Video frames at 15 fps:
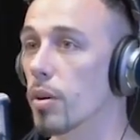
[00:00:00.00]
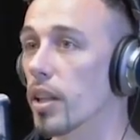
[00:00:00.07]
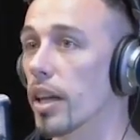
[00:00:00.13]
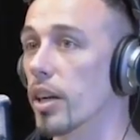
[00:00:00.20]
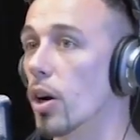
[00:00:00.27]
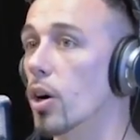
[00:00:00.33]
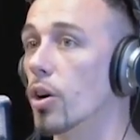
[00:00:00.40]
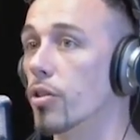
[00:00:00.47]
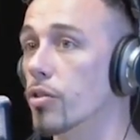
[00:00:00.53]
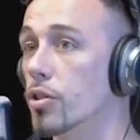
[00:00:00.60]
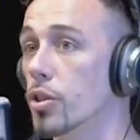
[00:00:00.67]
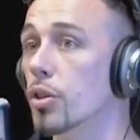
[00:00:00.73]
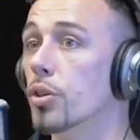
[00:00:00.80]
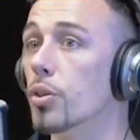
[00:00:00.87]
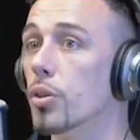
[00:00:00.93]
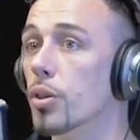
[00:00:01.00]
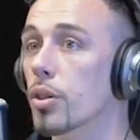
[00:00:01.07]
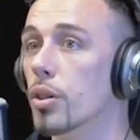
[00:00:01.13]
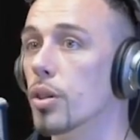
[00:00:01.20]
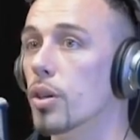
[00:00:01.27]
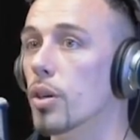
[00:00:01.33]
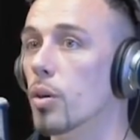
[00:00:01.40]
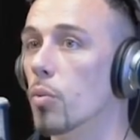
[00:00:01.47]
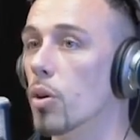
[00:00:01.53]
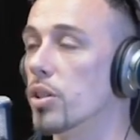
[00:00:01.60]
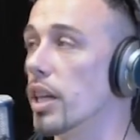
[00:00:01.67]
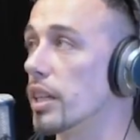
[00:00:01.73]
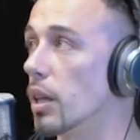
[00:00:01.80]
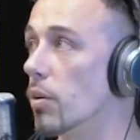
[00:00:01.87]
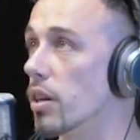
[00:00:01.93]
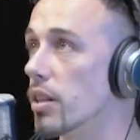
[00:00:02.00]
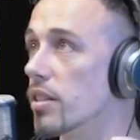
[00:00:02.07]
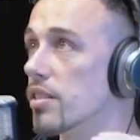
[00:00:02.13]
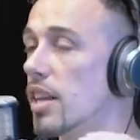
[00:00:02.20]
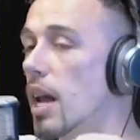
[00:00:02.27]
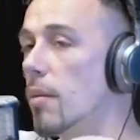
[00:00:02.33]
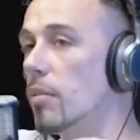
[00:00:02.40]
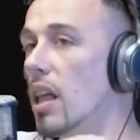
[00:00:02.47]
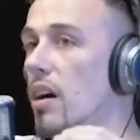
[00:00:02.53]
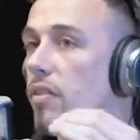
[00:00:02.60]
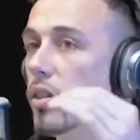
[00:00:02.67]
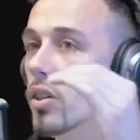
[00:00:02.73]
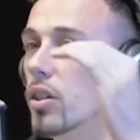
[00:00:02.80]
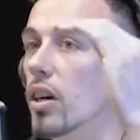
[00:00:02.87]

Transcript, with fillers: like Earth Two, where like they were at the same level